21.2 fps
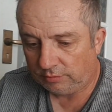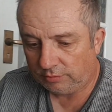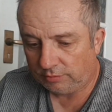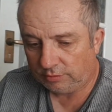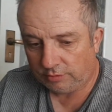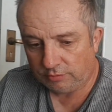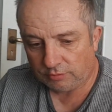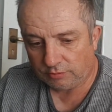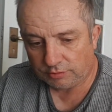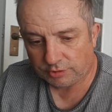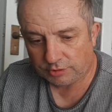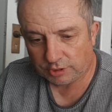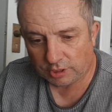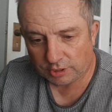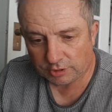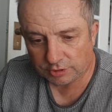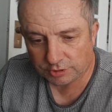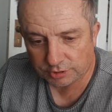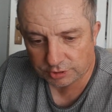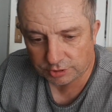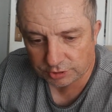Do not
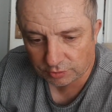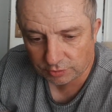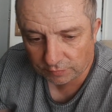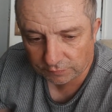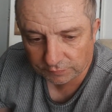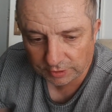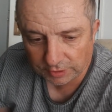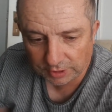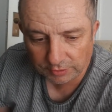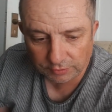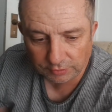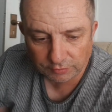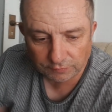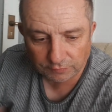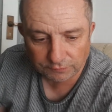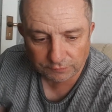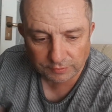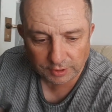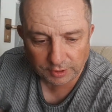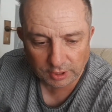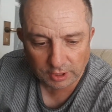touch the soft end
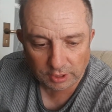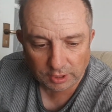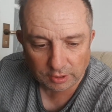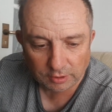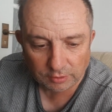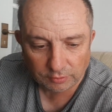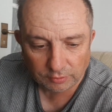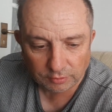of the